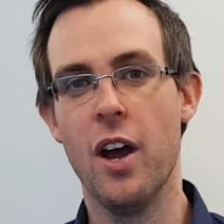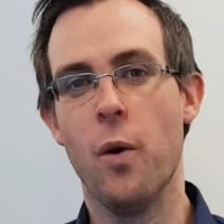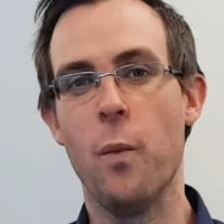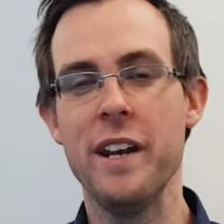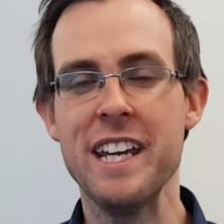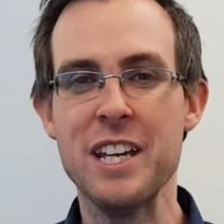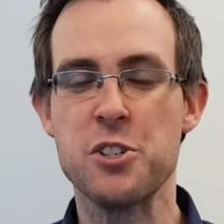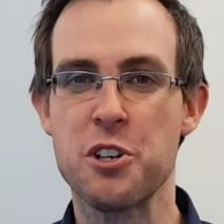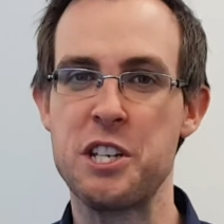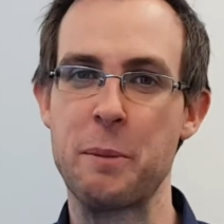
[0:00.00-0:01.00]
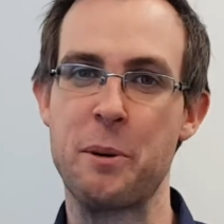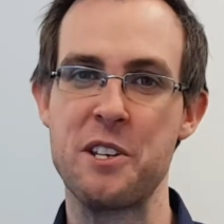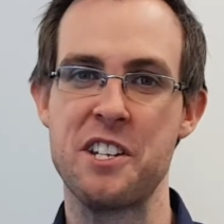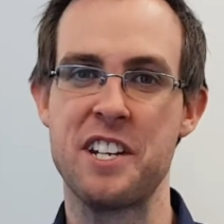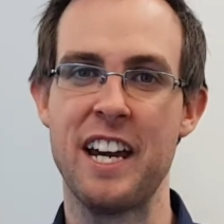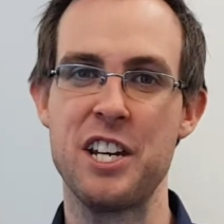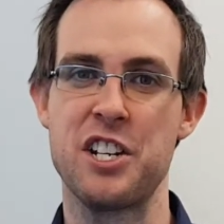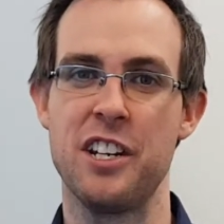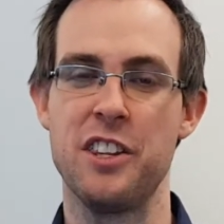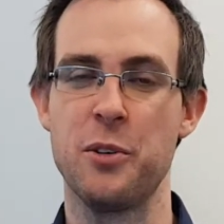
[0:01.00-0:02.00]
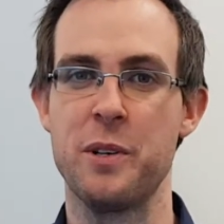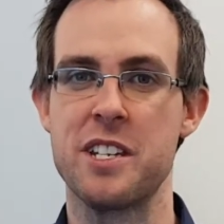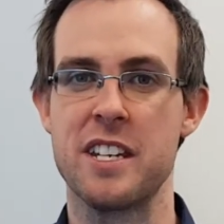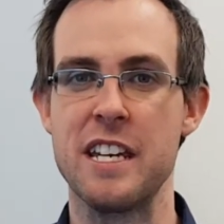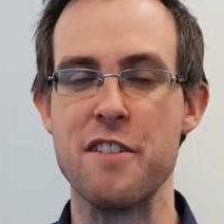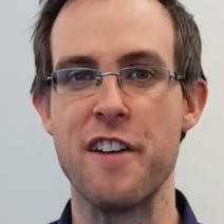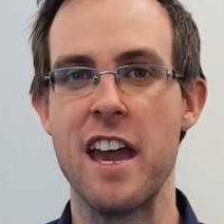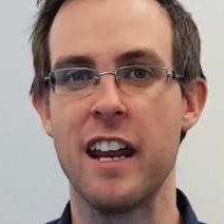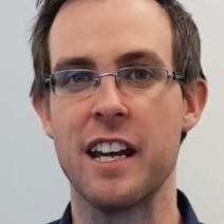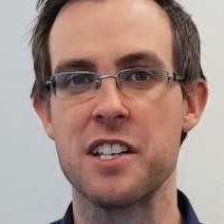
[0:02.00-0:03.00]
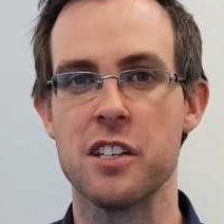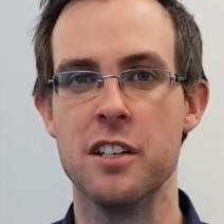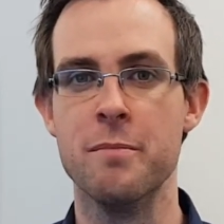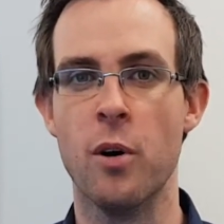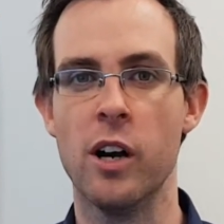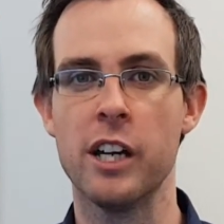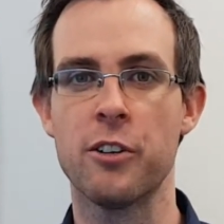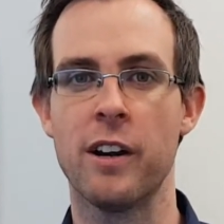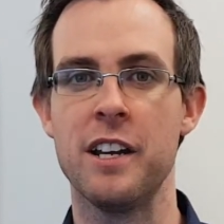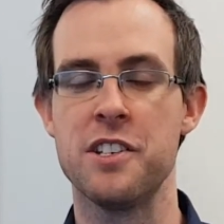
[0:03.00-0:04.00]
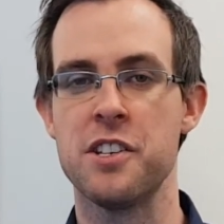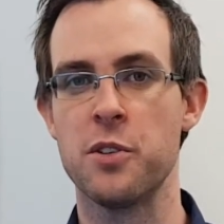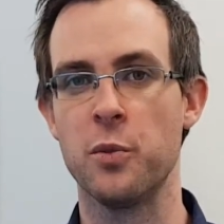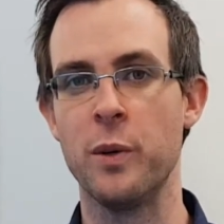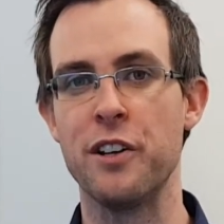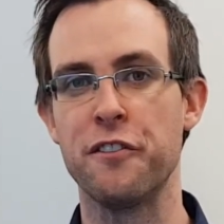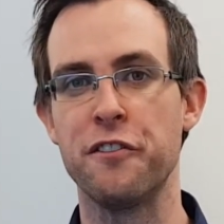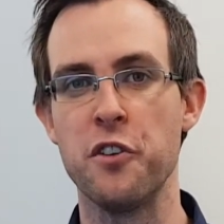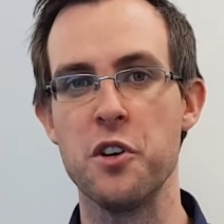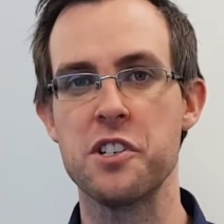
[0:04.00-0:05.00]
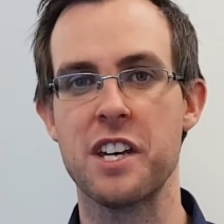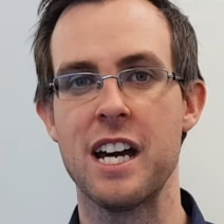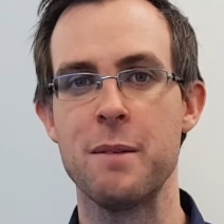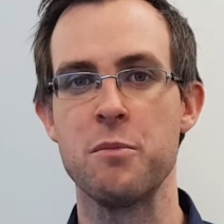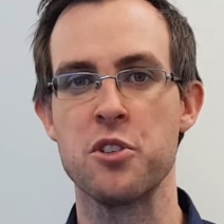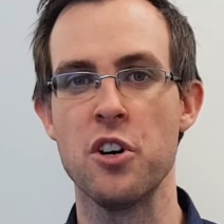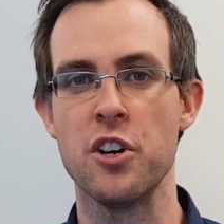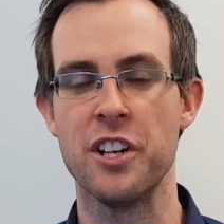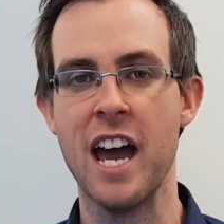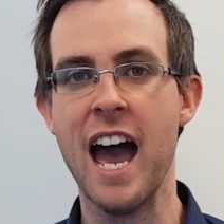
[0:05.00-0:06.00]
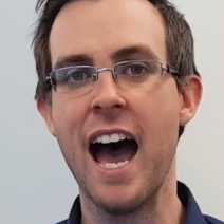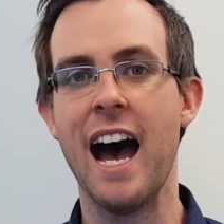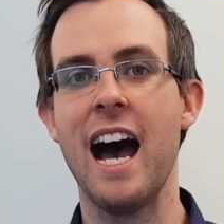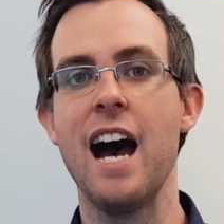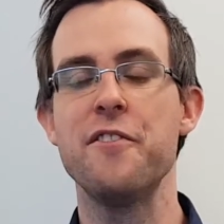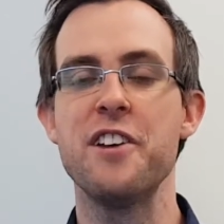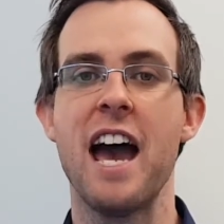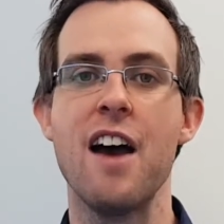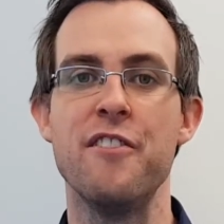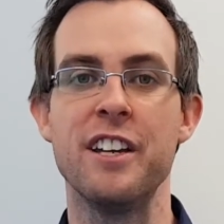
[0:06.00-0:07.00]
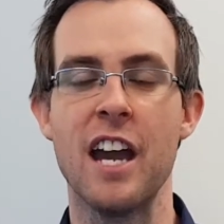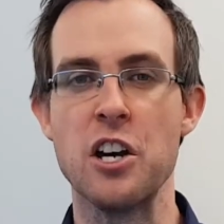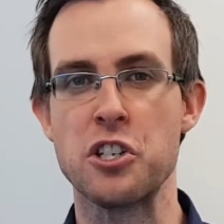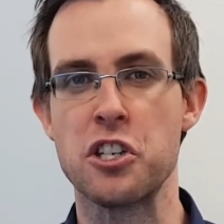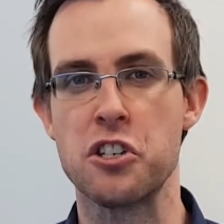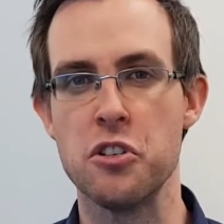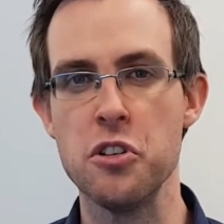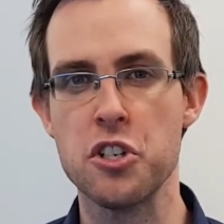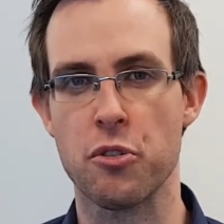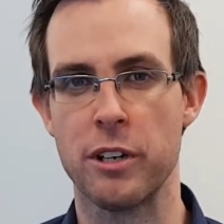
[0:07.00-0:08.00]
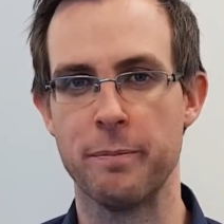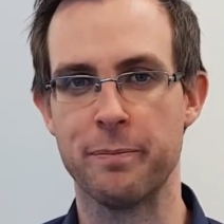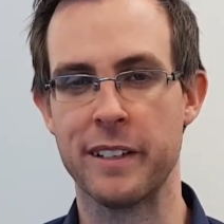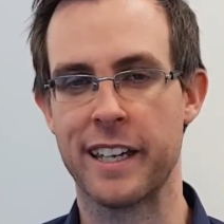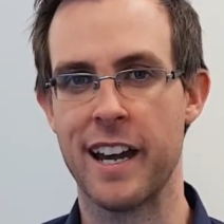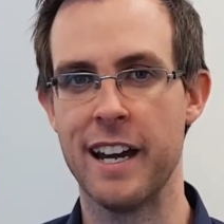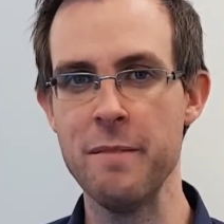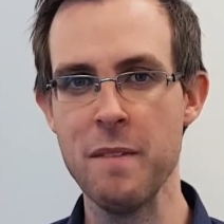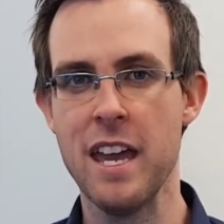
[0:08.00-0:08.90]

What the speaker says: One interesting presentation that we see of headaches and migraines is that when it first comes on after having a surgery, okay?